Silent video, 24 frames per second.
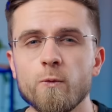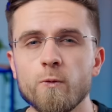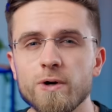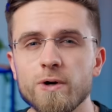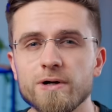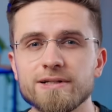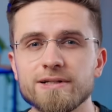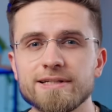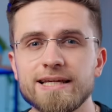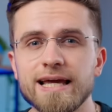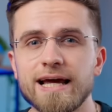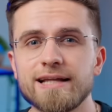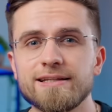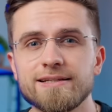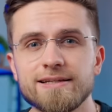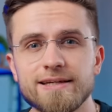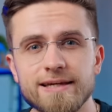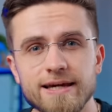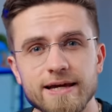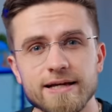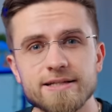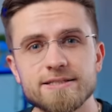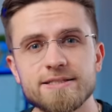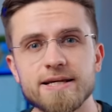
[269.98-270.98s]
will get
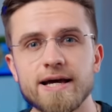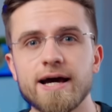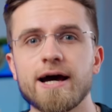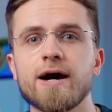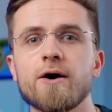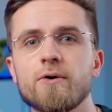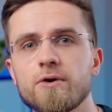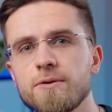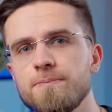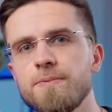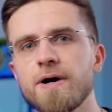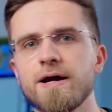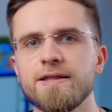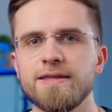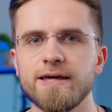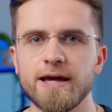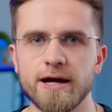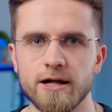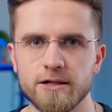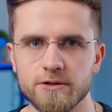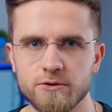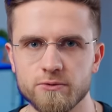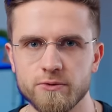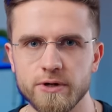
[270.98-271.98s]
kicked out by the
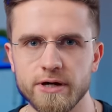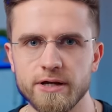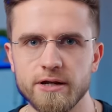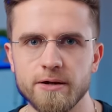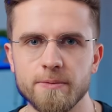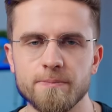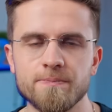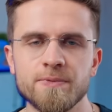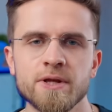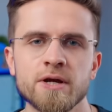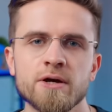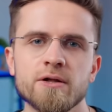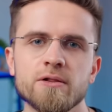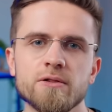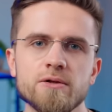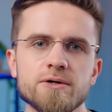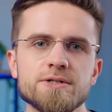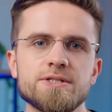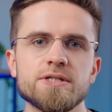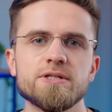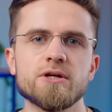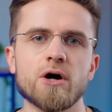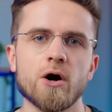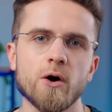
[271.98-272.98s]
algorithm,
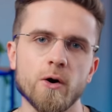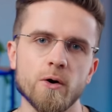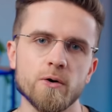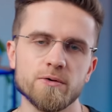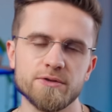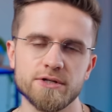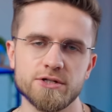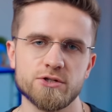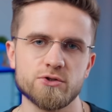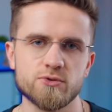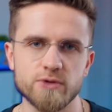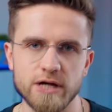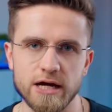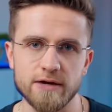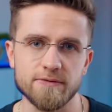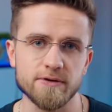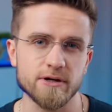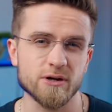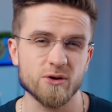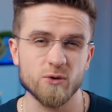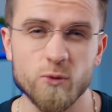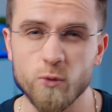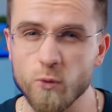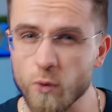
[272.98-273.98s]
losing all the
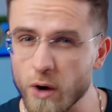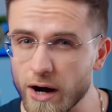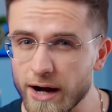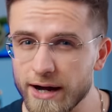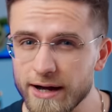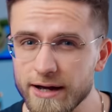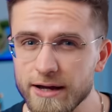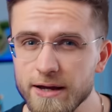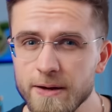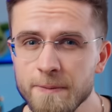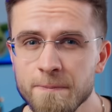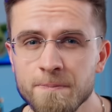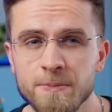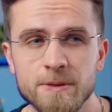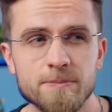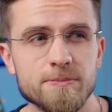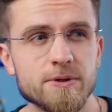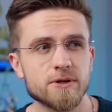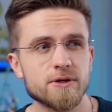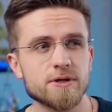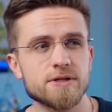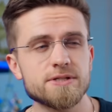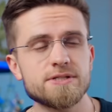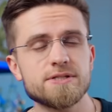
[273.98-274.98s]
traffic. Why?
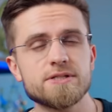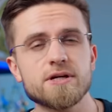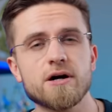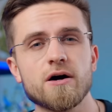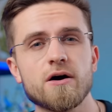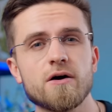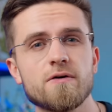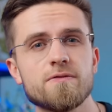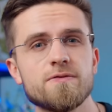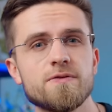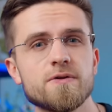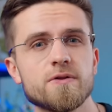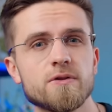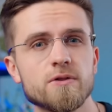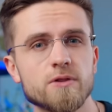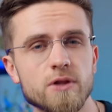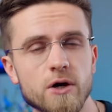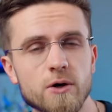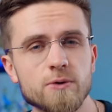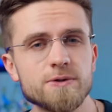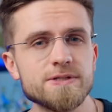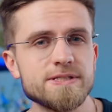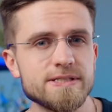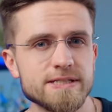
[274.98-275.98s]
because of the
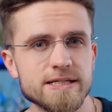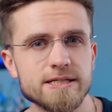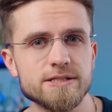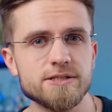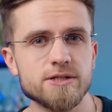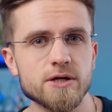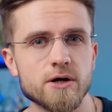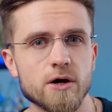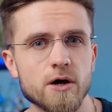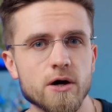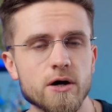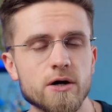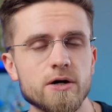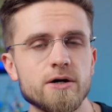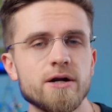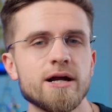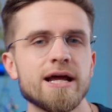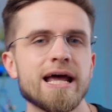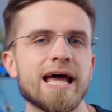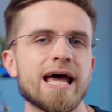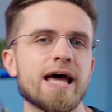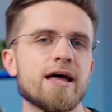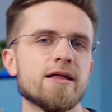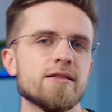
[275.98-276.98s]
low CTR
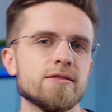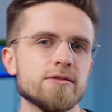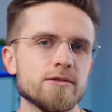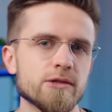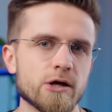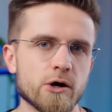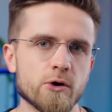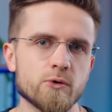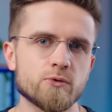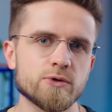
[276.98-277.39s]
and low